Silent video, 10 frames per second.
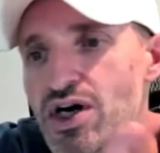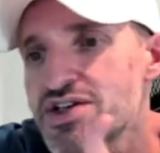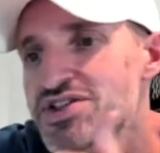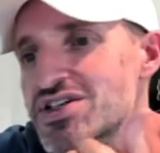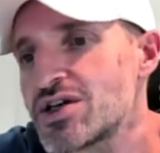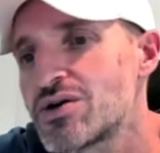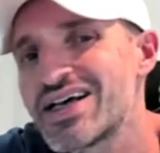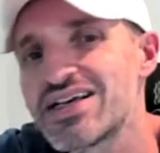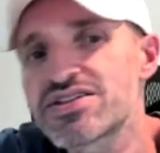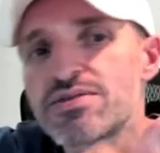was, you know,
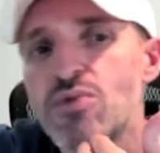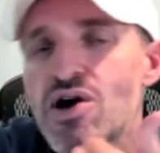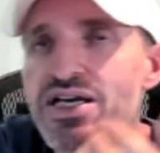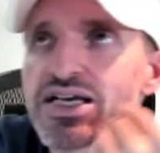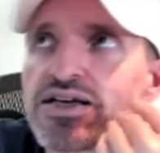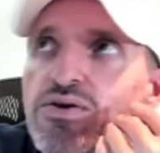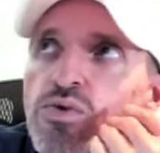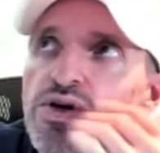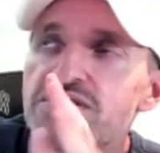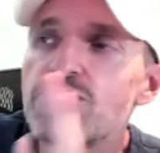is the market
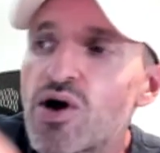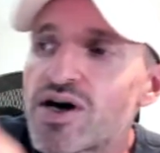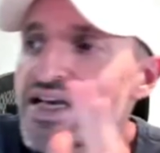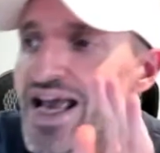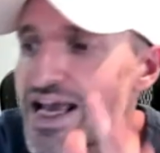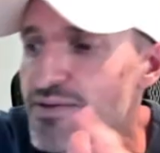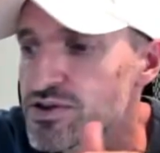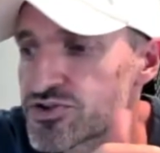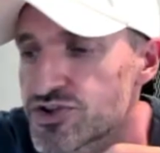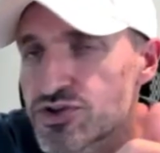was the market
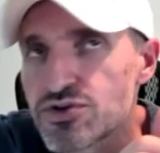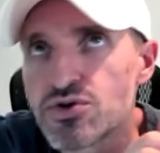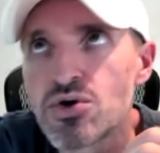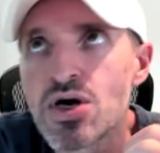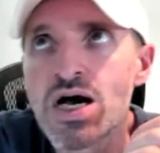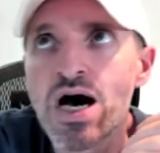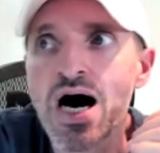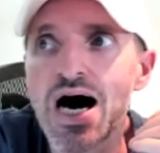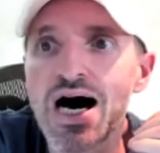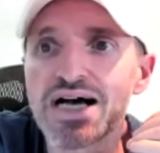able to
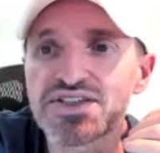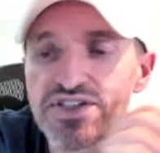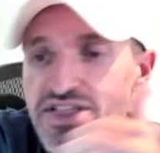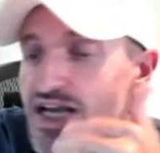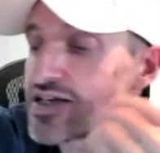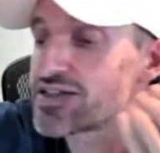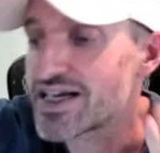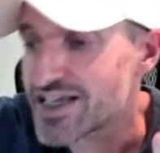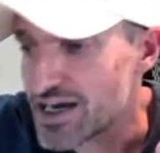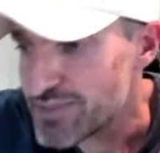uh, sustain the
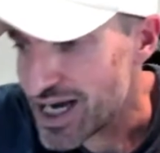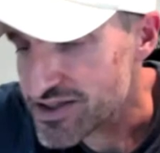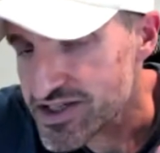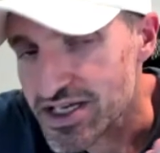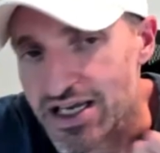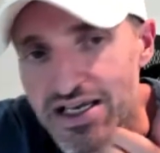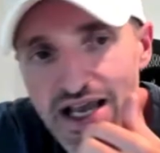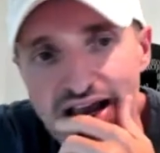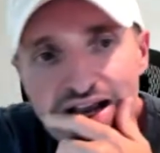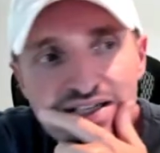dead cat bounce today?
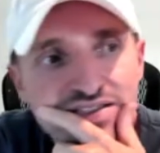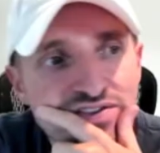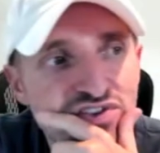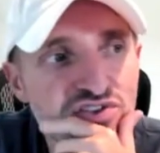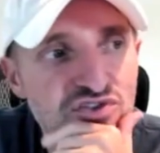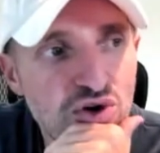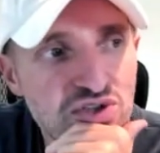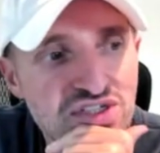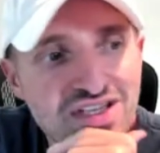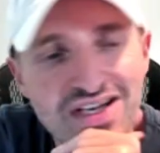And for the
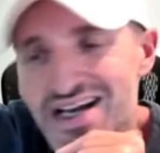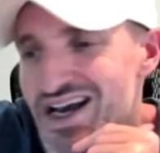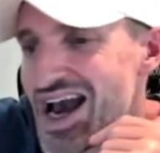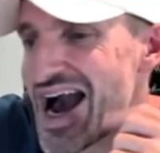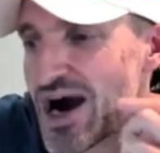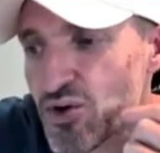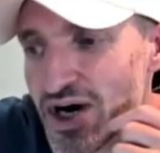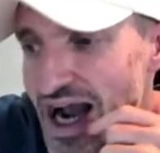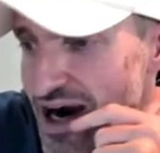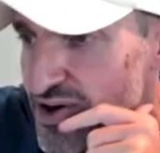first
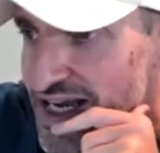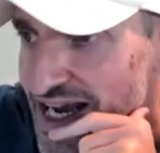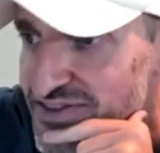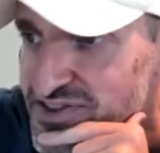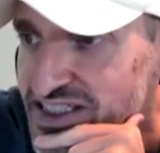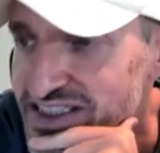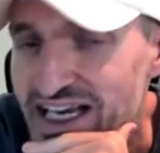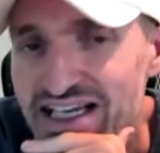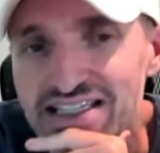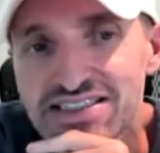hour, hour and a half of the
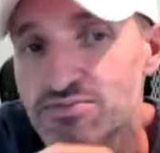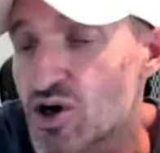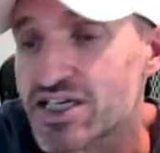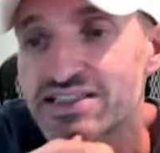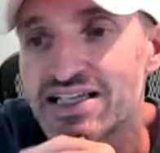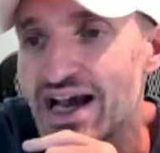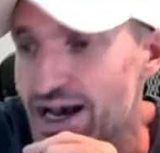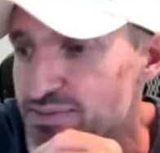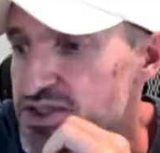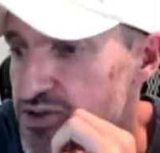day, the market did
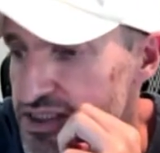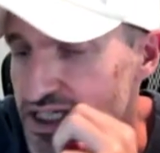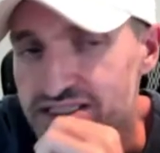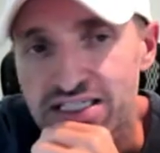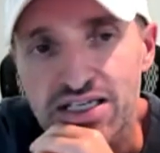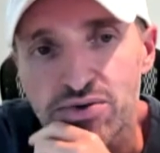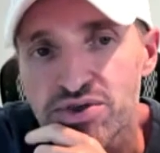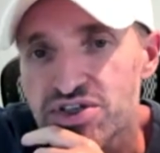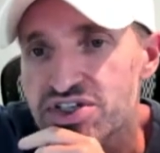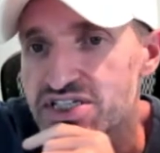absolutely nothing. It
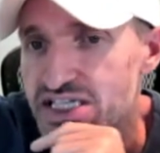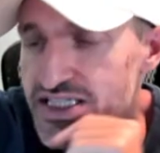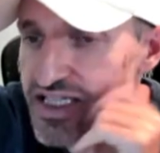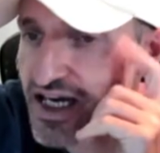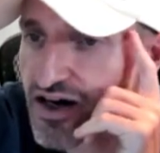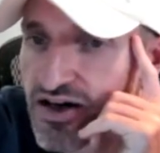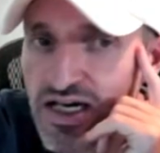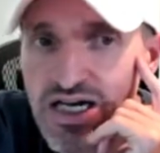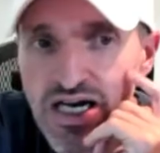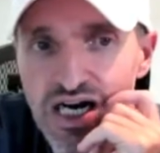was just sitting there.
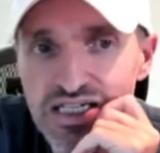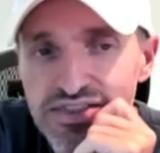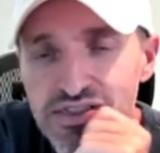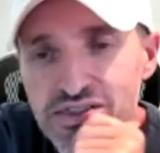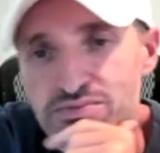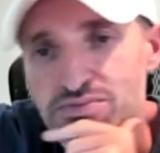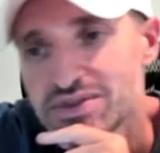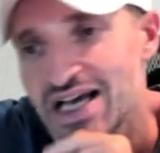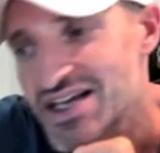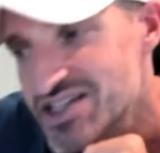Uh, the, the,
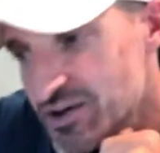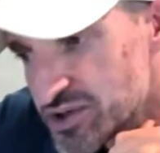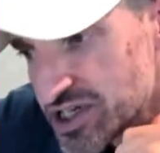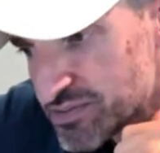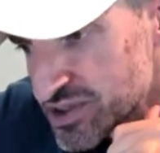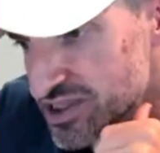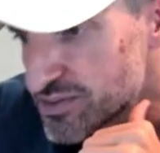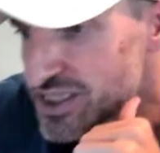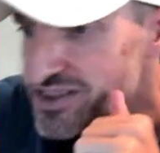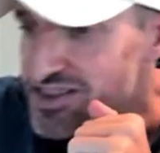Nasdaq was up a
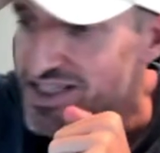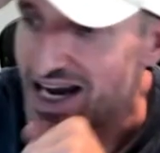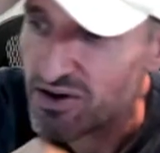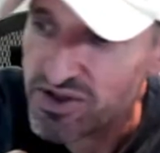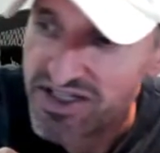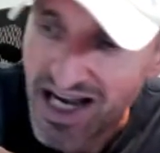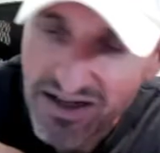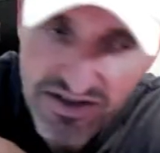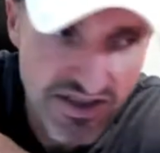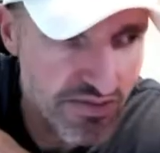little bit, the Dow was
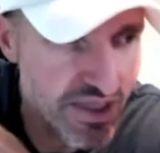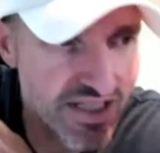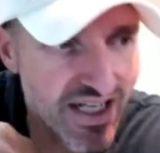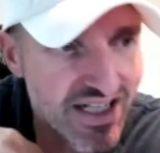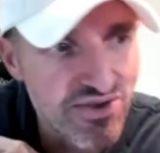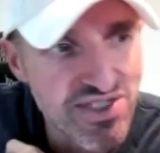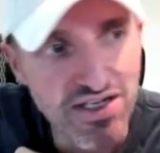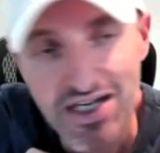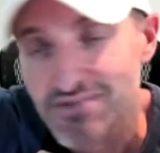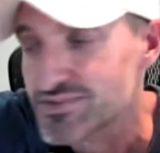down a little bit, and it was
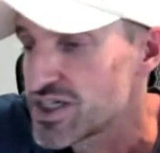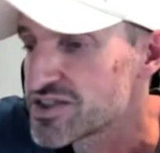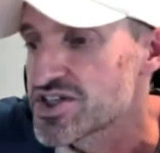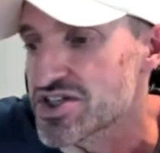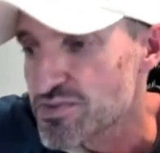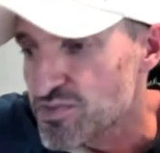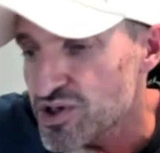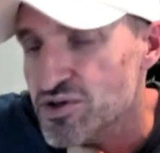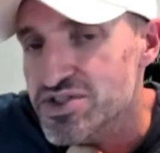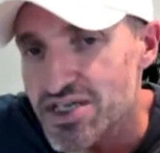like, oh, you know, this is a
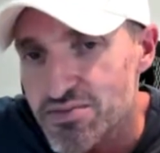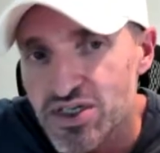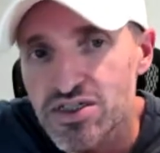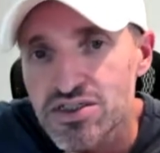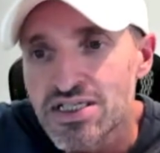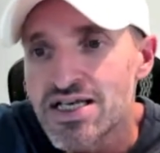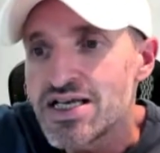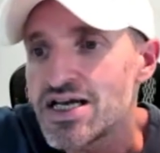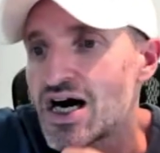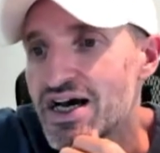prototypical
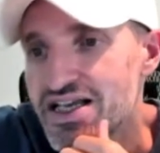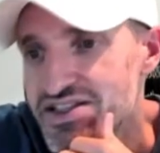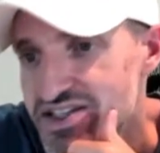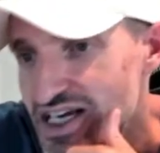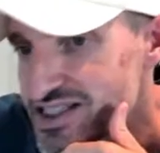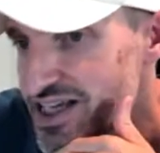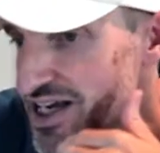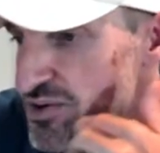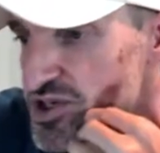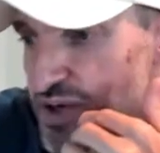uh, inside
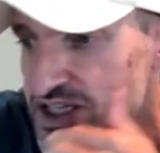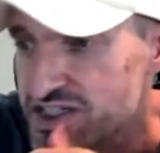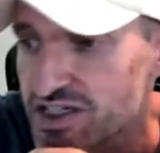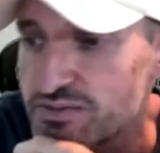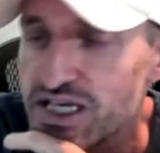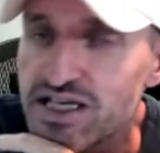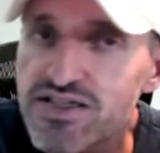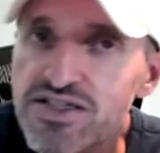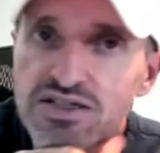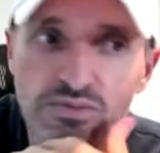day, which basically
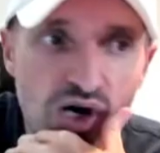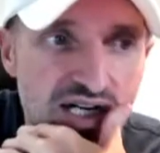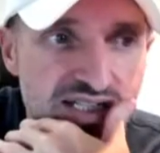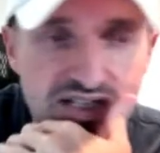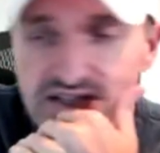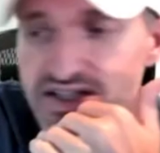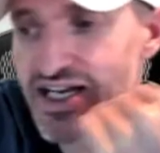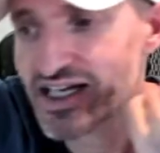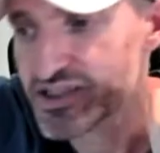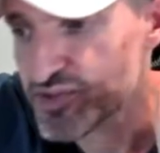means the market doesn't
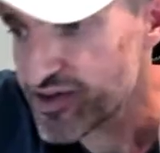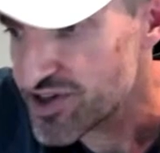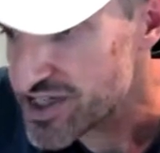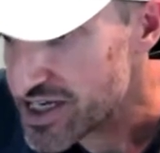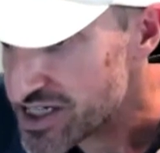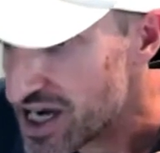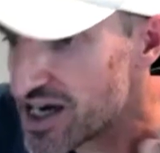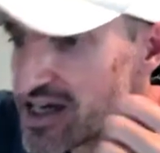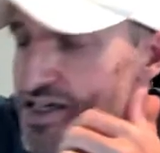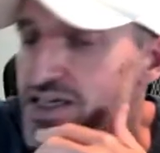take out the previous day's
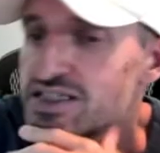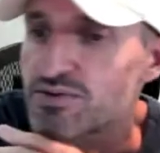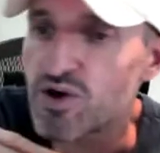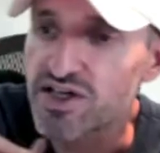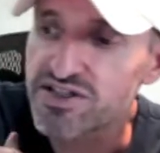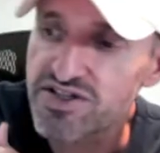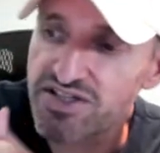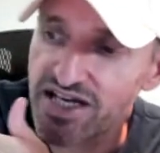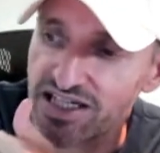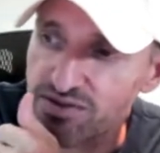high. The market
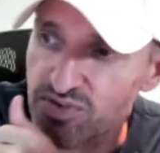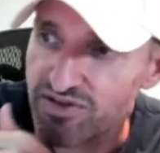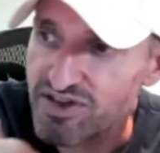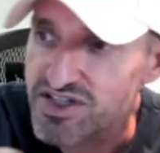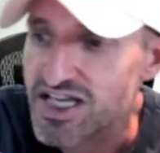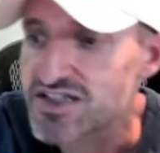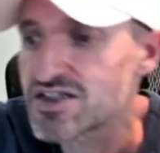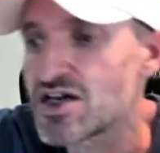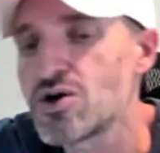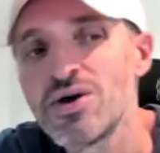doesn't take out the previous day's
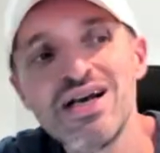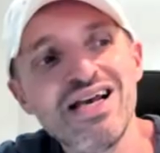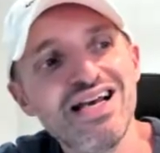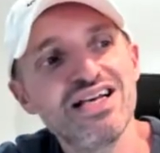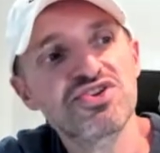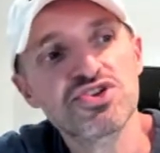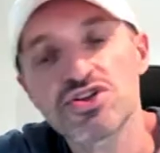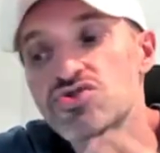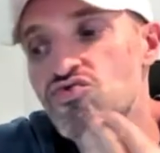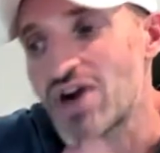low. It's
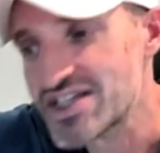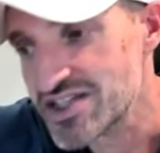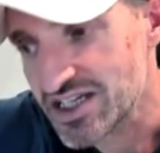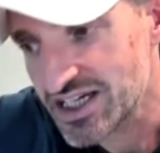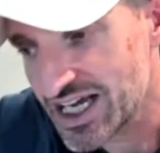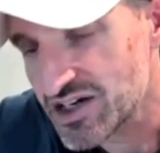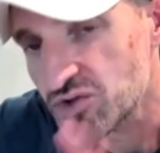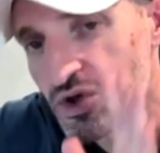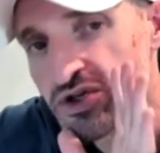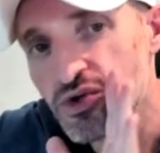just resting. Again,
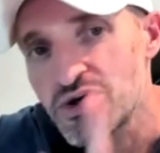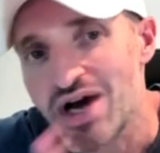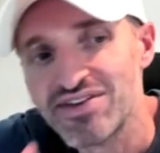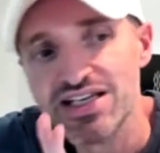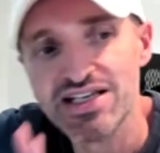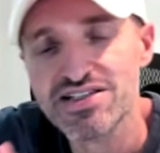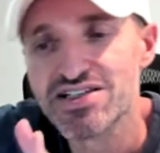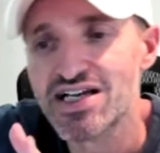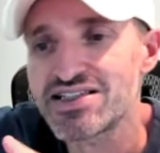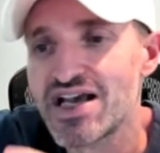when you, when you have an
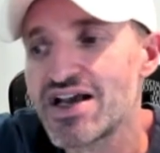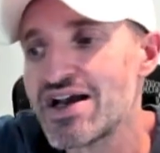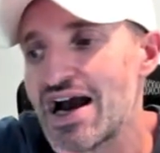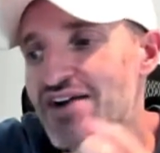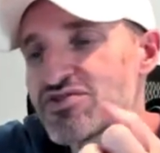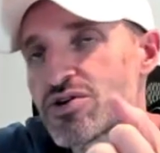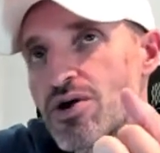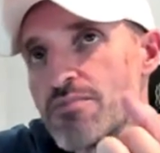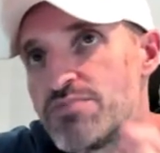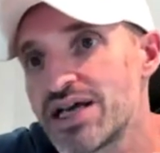inside day after
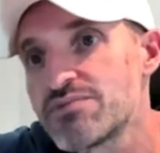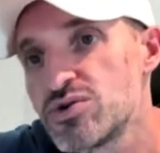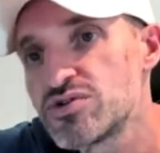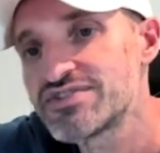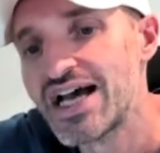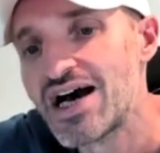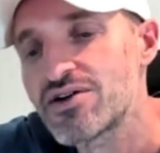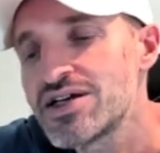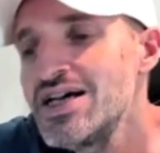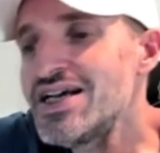a big move
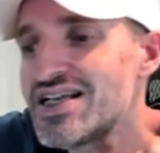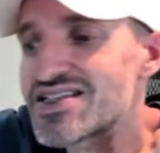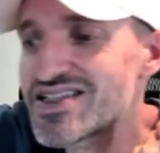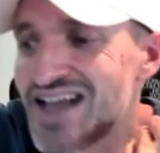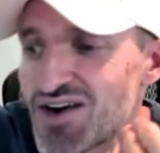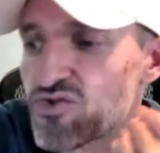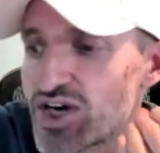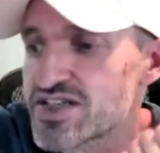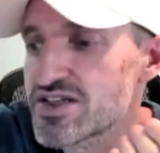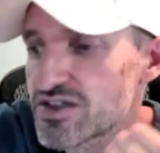down, it's not
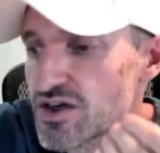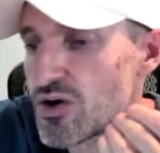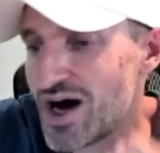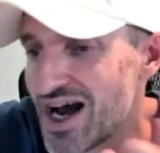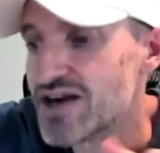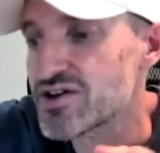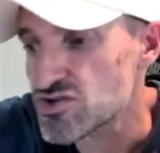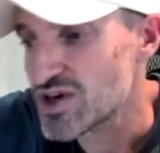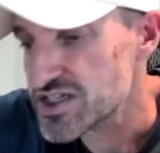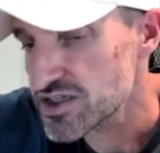resting to go higher,
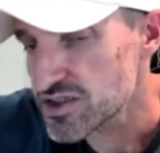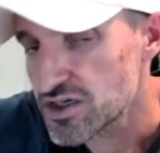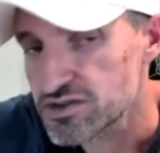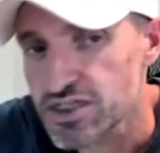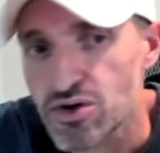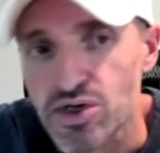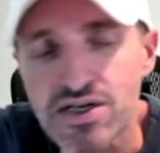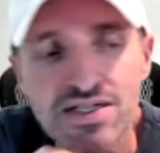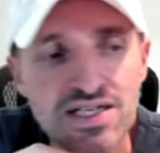it's resting to go lower.